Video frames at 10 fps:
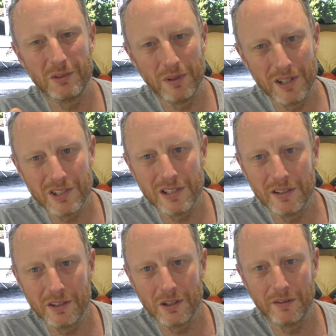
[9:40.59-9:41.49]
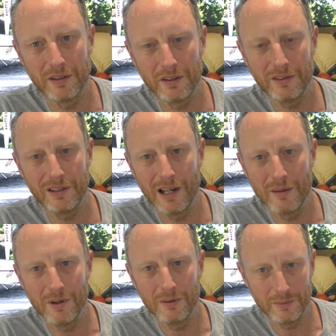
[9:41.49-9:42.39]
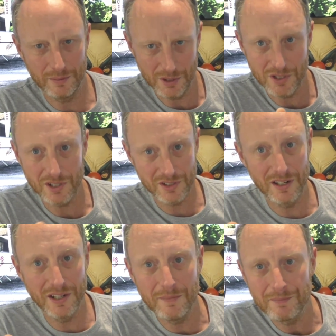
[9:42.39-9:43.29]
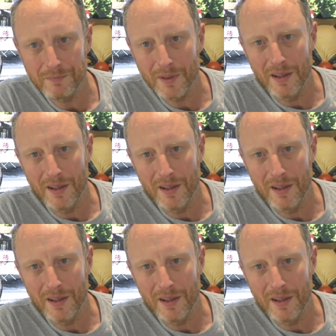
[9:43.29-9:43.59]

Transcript: especially in the current climate, which is extended,